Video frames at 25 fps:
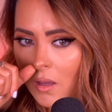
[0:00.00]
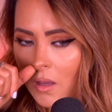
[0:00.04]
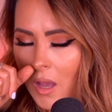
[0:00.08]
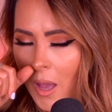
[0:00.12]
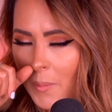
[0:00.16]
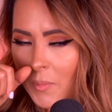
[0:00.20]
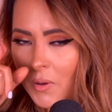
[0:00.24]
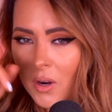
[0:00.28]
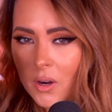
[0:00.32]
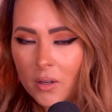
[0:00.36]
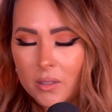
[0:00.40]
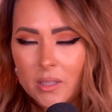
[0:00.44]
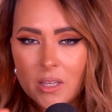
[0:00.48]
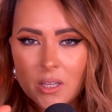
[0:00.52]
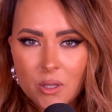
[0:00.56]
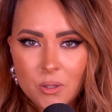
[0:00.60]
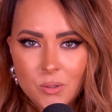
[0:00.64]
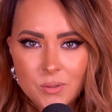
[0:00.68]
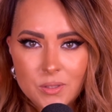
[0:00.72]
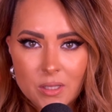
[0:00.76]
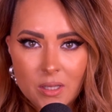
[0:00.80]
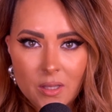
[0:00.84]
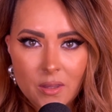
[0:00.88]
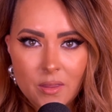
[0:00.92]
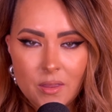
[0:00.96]
I'm currently
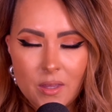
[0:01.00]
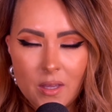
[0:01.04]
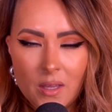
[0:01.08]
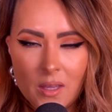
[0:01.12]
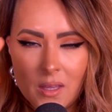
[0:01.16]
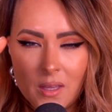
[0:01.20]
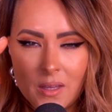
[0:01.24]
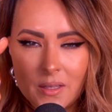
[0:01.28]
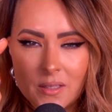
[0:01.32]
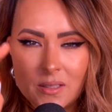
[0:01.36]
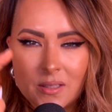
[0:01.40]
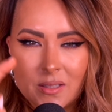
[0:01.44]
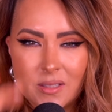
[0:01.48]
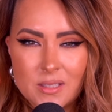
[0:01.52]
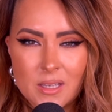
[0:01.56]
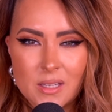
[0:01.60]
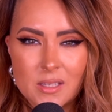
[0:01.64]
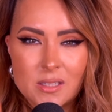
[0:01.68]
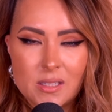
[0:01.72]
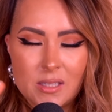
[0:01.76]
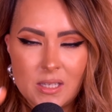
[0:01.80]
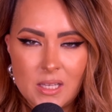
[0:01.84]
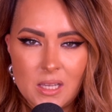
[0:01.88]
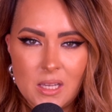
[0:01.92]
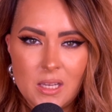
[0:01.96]
using the
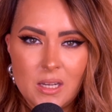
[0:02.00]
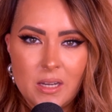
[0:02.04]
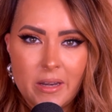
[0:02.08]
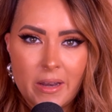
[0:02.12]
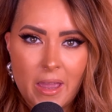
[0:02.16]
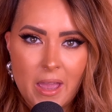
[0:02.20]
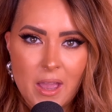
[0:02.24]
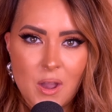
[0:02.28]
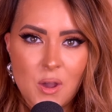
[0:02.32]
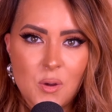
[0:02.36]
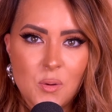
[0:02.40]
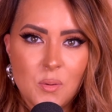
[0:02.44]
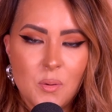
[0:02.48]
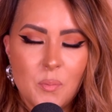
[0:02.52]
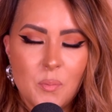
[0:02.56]
16 now